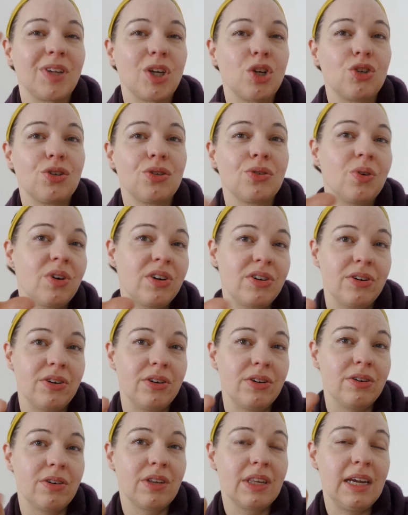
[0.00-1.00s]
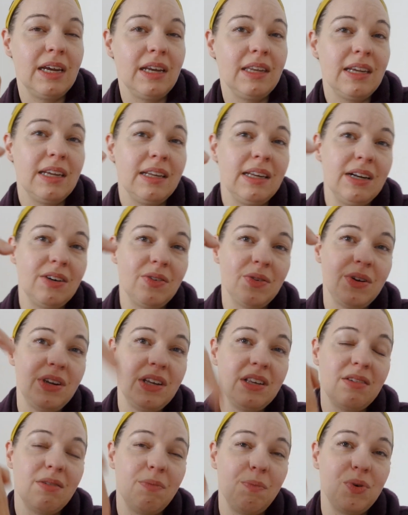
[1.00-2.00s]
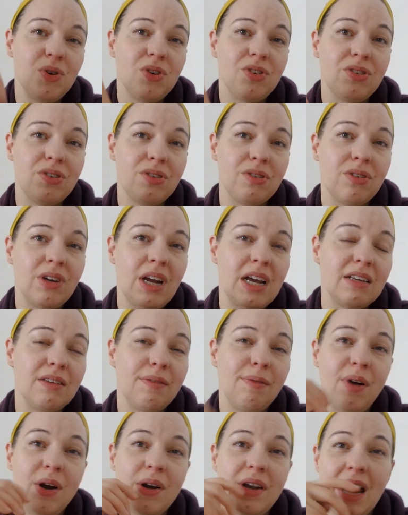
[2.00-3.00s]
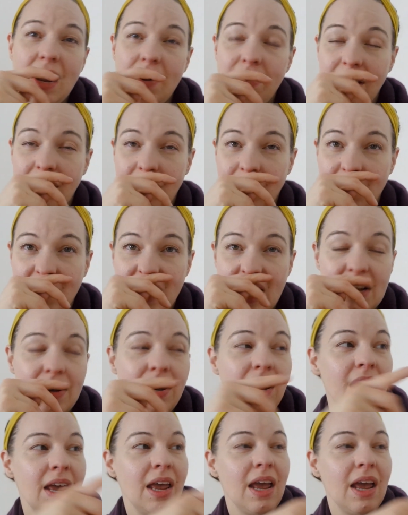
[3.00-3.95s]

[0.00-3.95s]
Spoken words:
shorter. They don't need to push as far down in the ground.